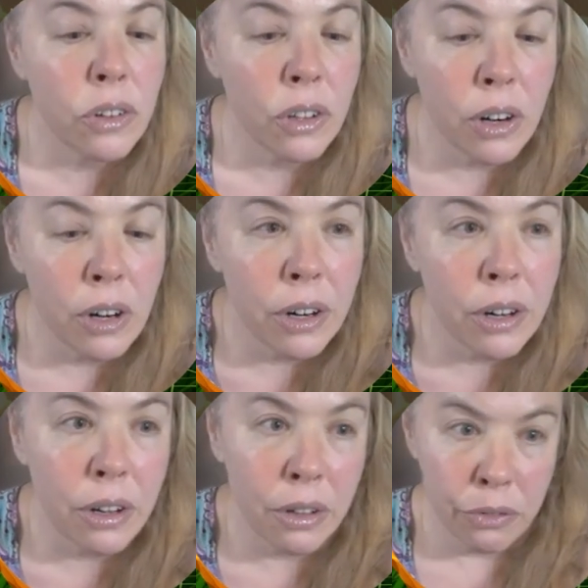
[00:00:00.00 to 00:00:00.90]
the
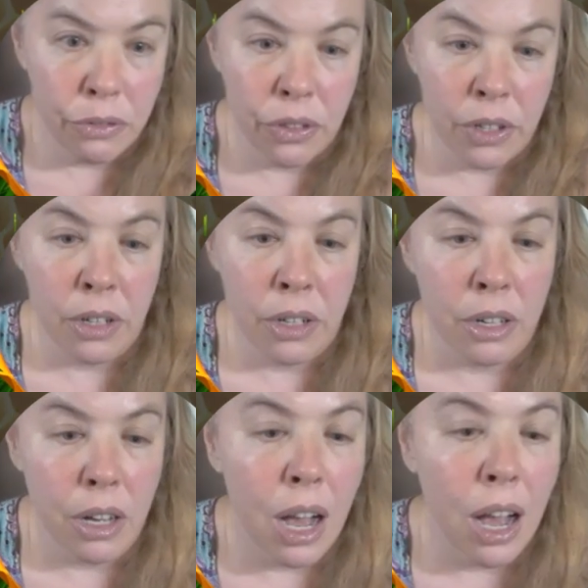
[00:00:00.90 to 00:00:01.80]
heart of
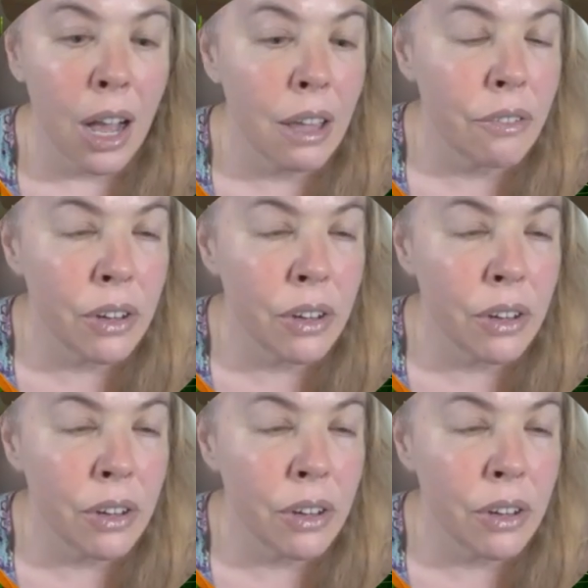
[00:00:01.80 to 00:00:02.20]
the hive,